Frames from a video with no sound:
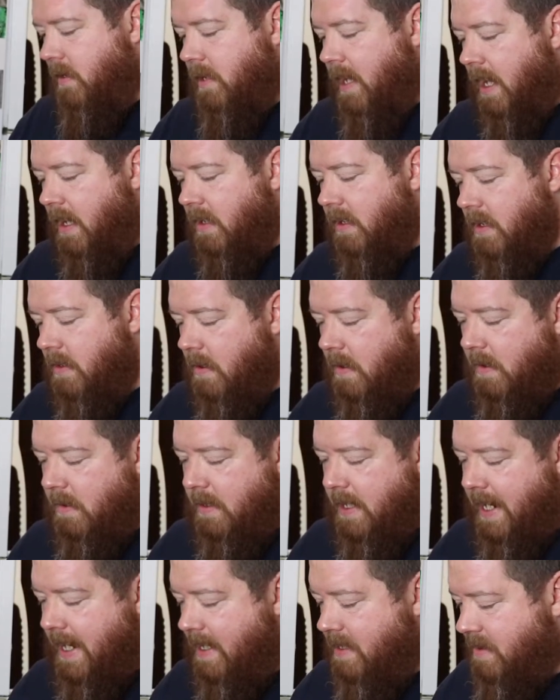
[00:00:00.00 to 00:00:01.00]
kind of
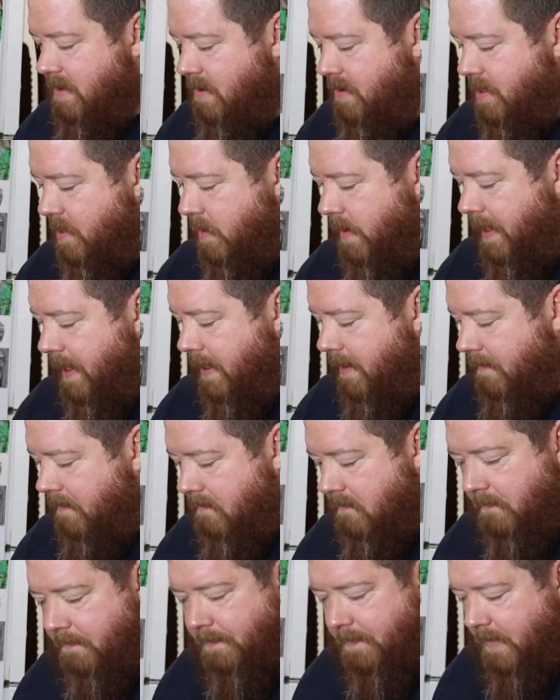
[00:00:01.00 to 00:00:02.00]
learn as you're doing it.
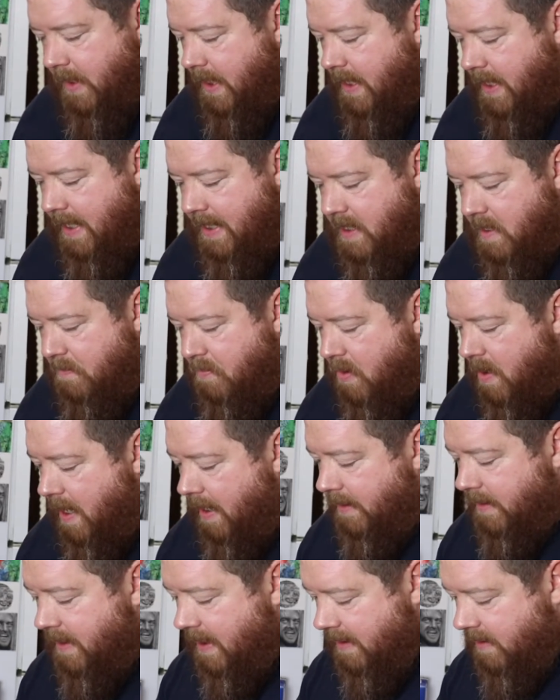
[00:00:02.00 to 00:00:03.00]
It's a
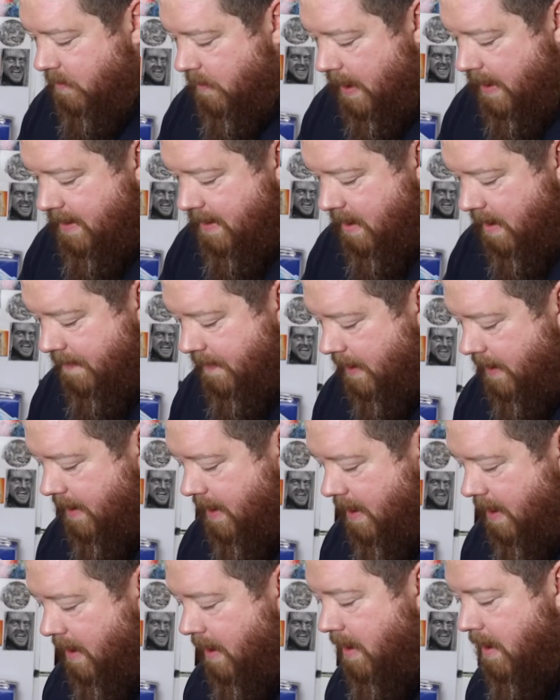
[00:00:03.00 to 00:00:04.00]
process, right? Nothing
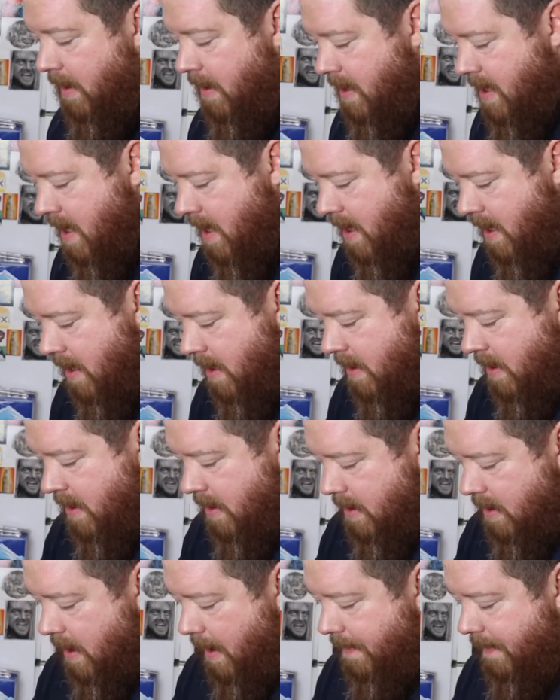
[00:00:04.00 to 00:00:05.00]

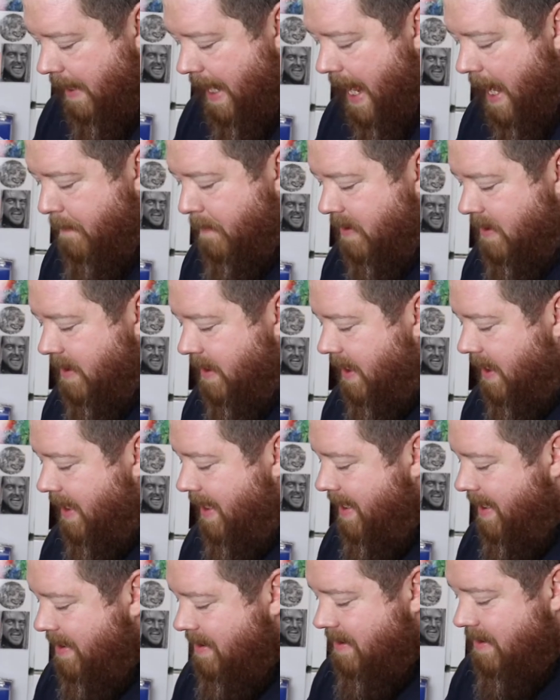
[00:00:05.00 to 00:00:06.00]
happens in an
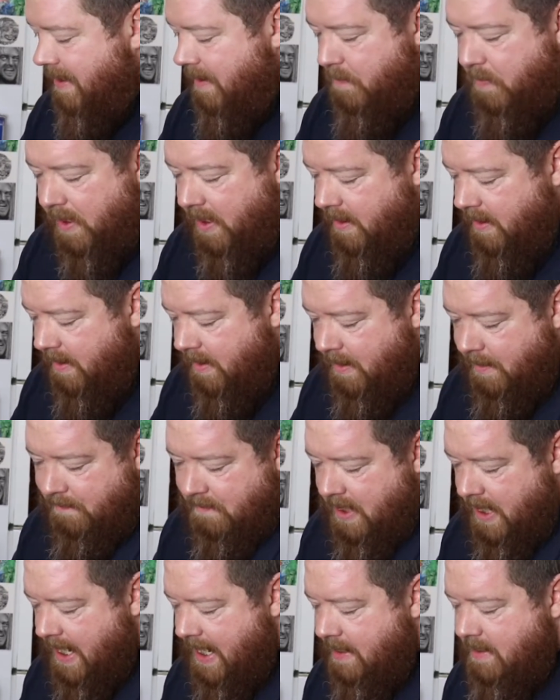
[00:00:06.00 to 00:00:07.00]
instant, but
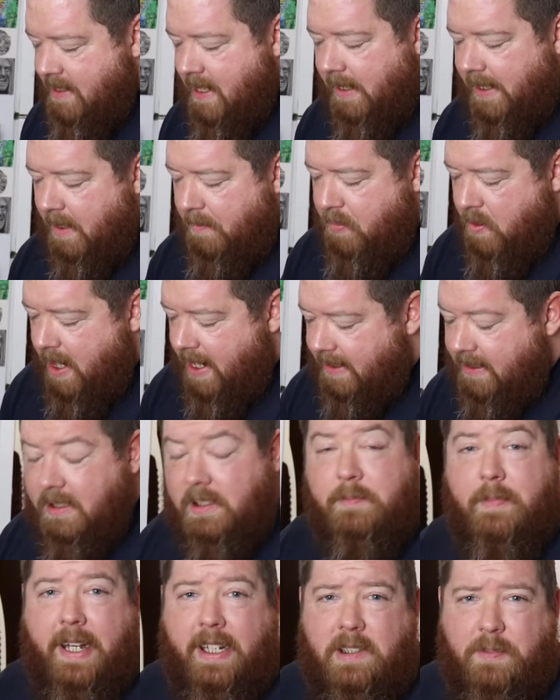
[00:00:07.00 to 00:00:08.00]
it's not like
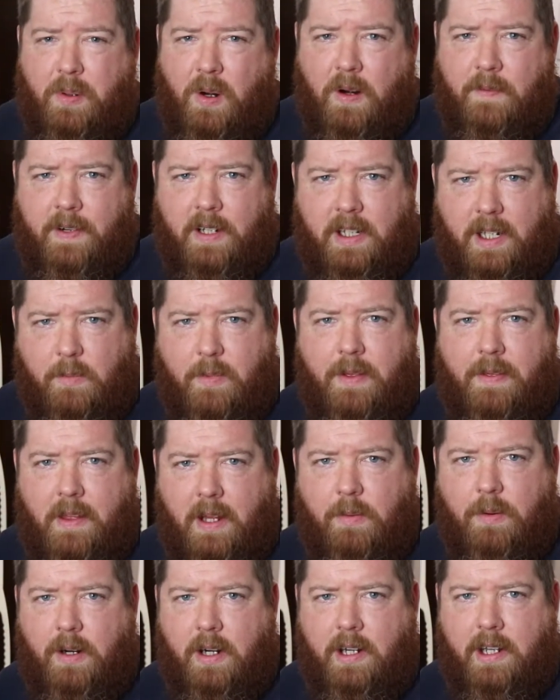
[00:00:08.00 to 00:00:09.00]
practice makes perfect, like we
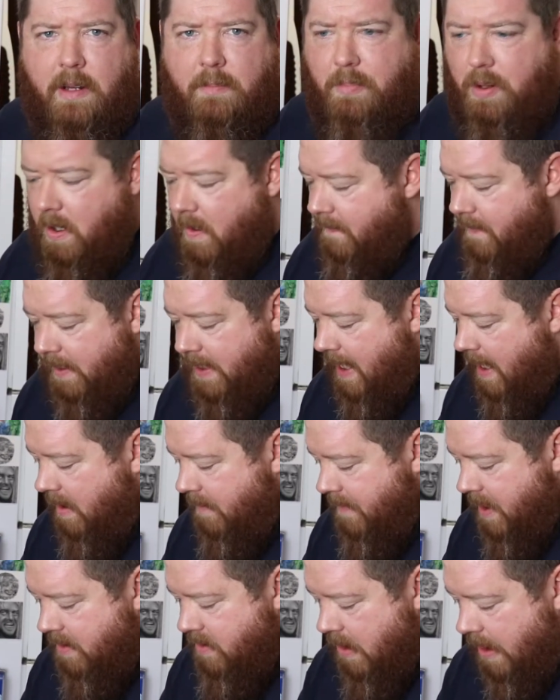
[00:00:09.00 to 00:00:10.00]
think we're gonna get perfect.
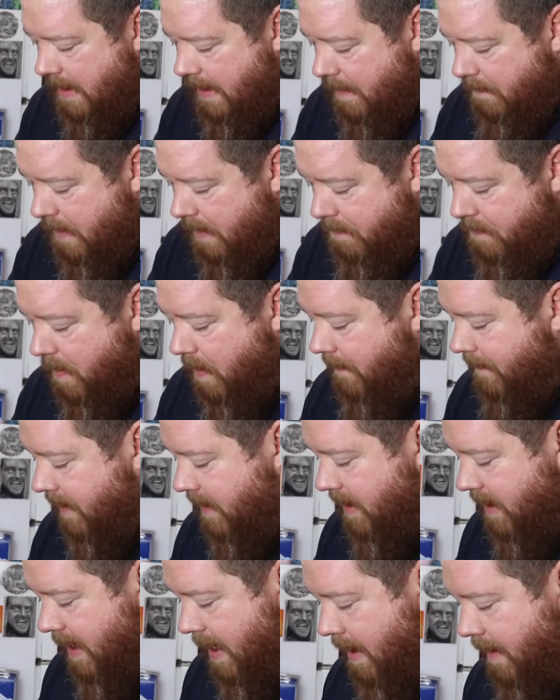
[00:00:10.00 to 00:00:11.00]
I'm not trying to be
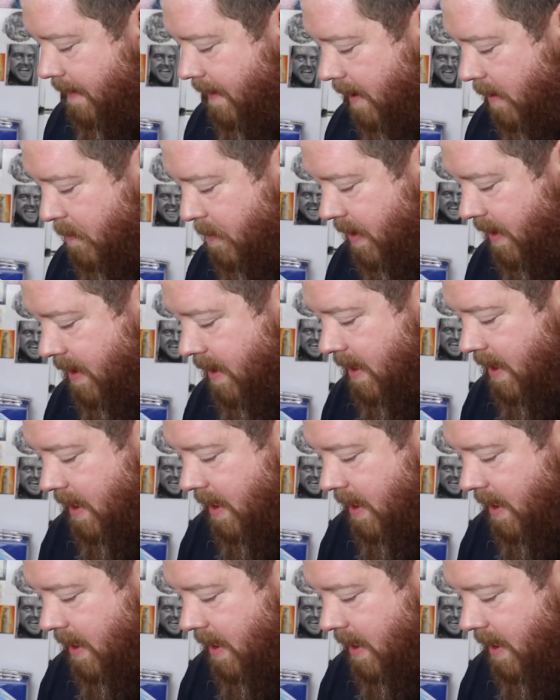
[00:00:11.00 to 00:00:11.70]
perfect at anything, but